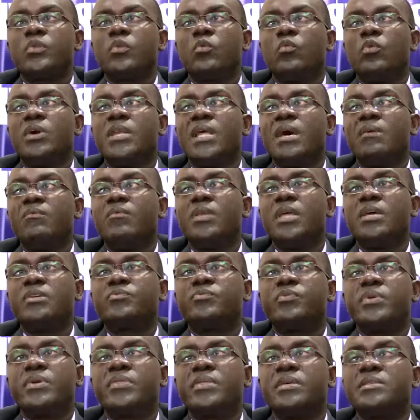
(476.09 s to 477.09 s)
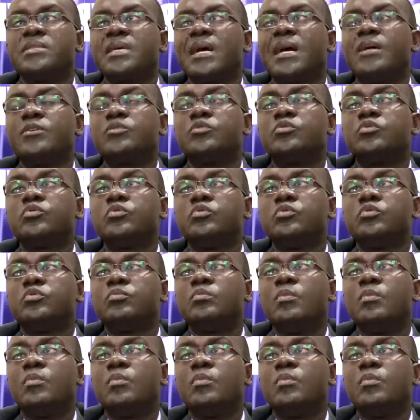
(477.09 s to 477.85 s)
What I'm left with is how to